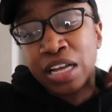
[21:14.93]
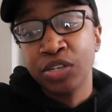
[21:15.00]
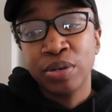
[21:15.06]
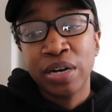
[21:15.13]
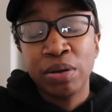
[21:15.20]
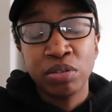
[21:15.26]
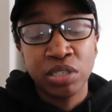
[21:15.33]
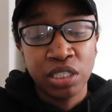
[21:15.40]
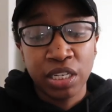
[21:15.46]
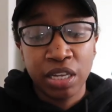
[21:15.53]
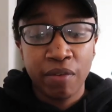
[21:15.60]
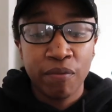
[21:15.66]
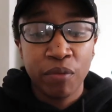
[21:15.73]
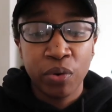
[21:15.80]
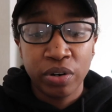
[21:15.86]
That's what I was
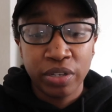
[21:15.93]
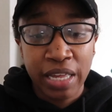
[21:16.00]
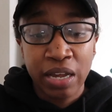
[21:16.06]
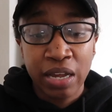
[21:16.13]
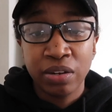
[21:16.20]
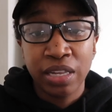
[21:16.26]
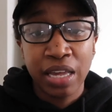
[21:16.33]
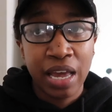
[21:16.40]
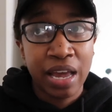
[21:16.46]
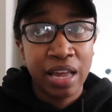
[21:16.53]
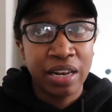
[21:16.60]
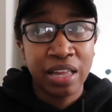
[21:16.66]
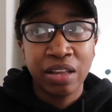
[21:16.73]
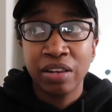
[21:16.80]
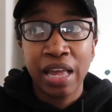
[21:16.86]
looking for. They only
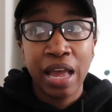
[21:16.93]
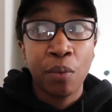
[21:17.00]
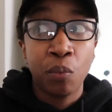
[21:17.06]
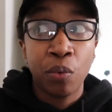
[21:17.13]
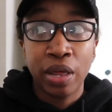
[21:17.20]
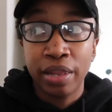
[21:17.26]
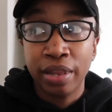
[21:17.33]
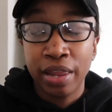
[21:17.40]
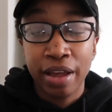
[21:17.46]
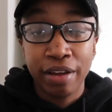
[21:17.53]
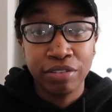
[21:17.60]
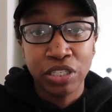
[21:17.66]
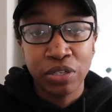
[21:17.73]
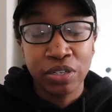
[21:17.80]
had one left.